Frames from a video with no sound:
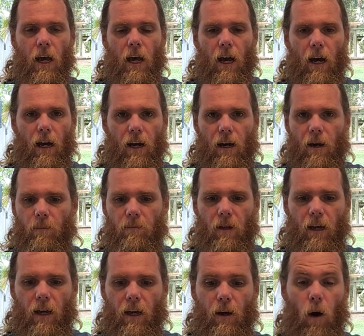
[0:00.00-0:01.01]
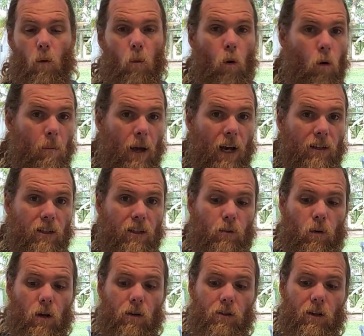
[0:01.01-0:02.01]
a wall mount as
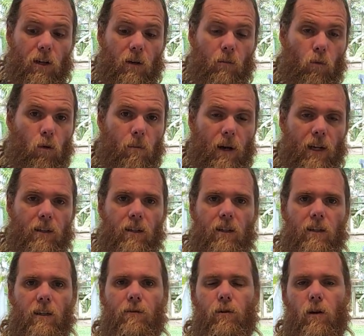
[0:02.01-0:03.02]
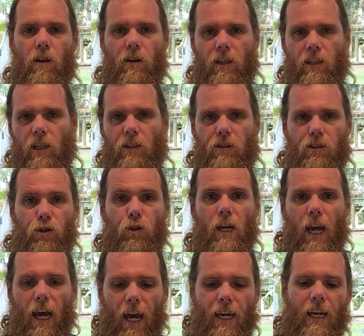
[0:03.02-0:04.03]
well, so you can wall mount it. There's a few other accessories you
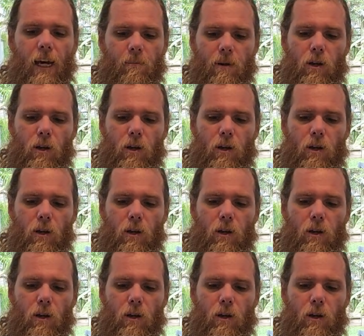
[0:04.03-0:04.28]
can get